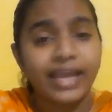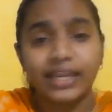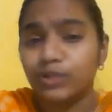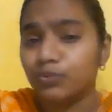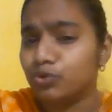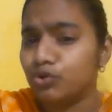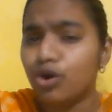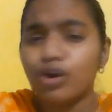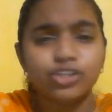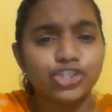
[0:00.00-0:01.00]
and he
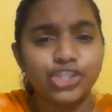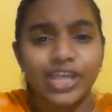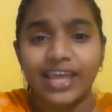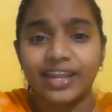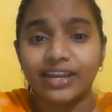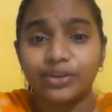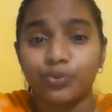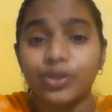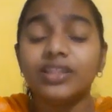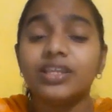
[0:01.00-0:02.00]
would not share
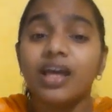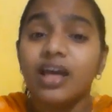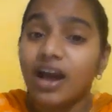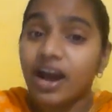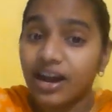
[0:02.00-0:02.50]
it with